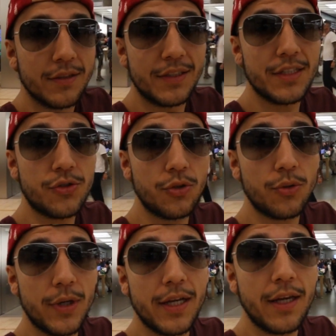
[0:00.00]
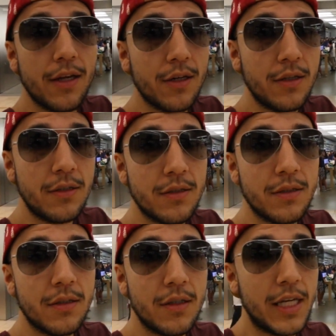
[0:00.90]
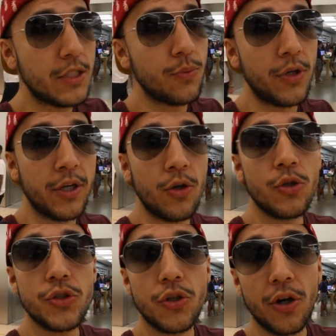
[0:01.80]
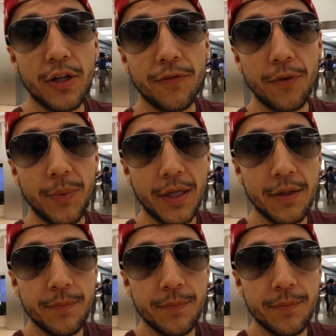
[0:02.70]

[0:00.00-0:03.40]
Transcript: This store right here is where it all started for me.